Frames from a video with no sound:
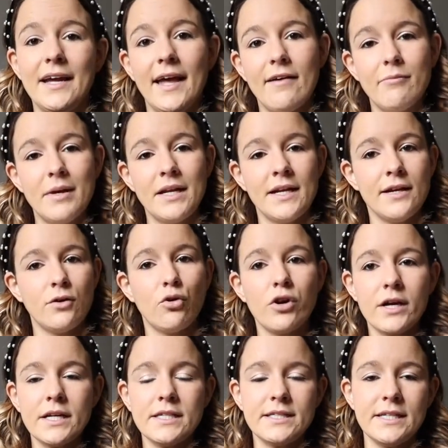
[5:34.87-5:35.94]
have been in an
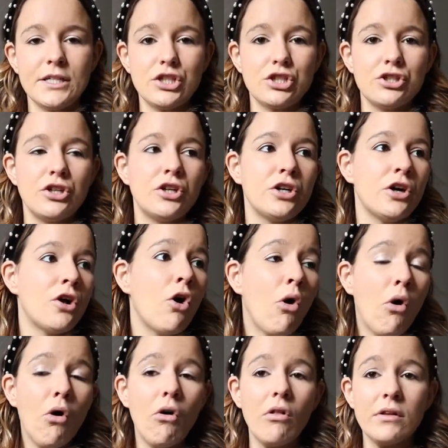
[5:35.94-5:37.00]
organizational
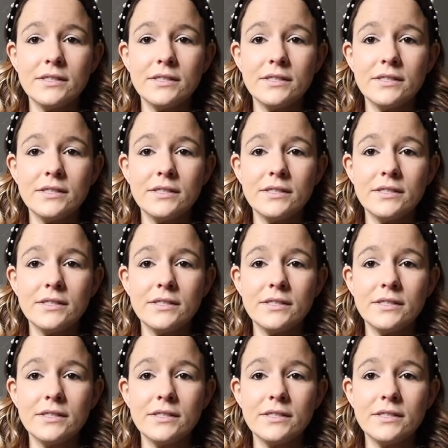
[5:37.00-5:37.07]
hole